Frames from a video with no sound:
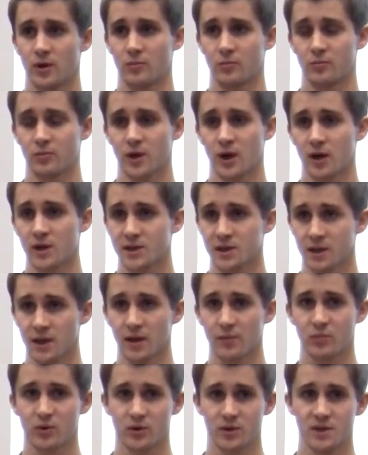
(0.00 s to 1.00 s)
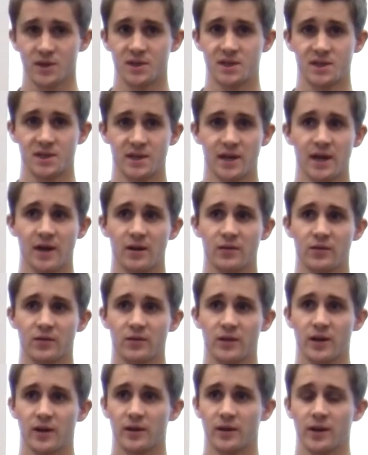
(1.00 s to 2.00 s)
causing that person's
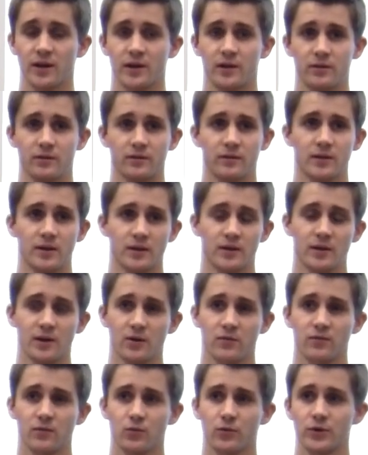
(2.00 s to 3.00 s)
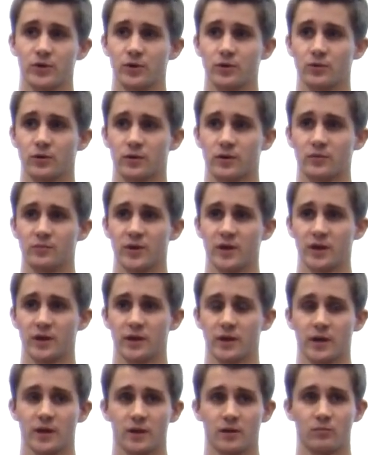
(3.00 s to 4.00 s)
death, and then therefore you are
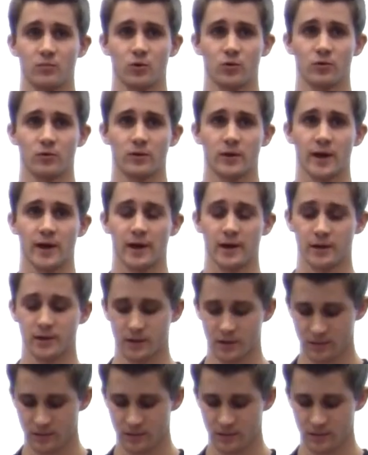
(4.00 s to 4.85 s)
committing an immoral act.